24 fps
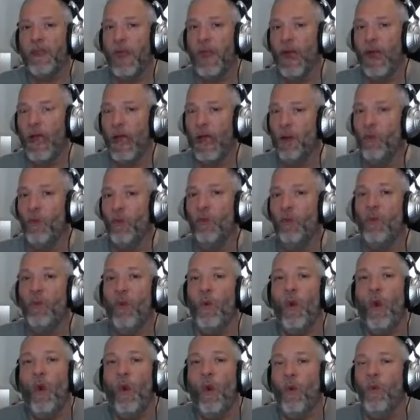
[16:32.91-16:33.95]
And
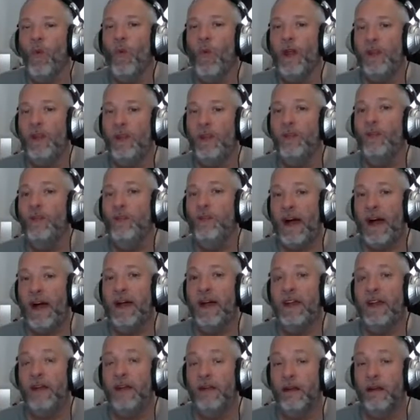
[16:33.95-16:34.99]
when you
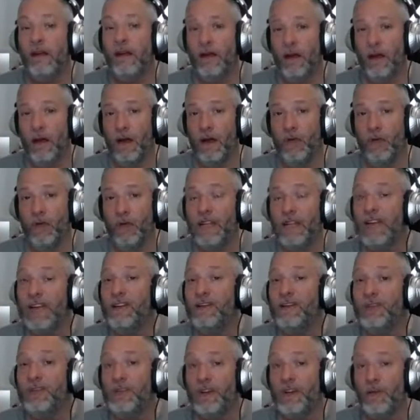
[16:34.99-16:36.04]
find a
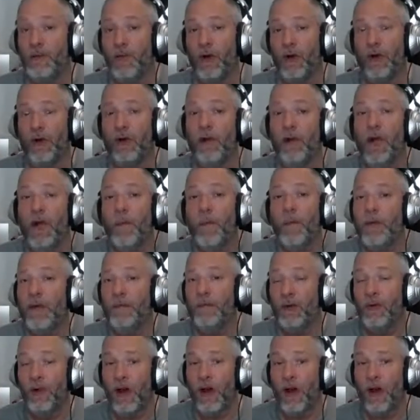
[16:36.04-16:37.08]
relationship where
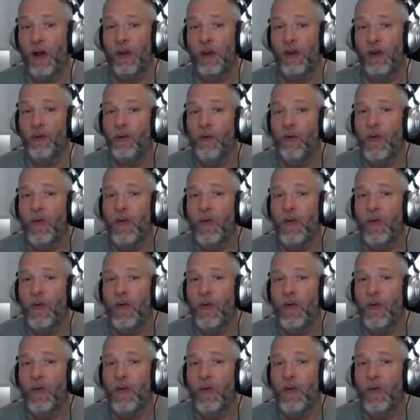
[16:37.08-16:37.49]
people are